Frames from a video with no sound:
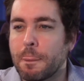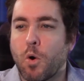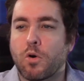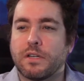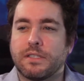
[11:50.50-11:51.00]

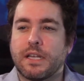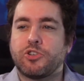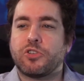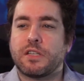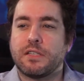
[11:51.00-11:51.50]

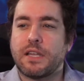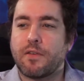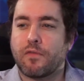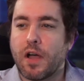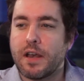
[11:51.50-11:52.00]
Organizations can
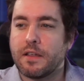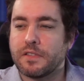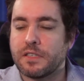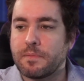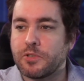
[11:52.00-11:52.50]
take a variety of
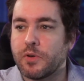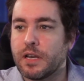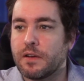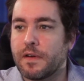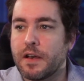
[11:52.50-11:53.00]
steps to
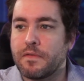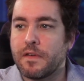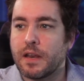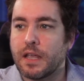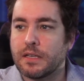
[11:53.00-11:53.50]
identify,
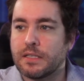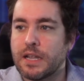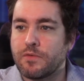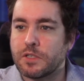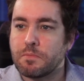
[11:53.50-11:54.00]
defend against,
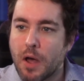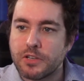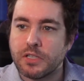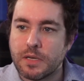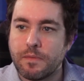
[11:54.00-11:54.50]
and
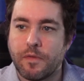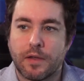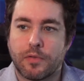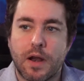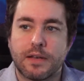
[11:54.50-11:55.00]
respond to
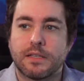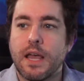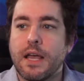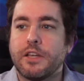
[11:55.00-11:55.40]
deepfake threats.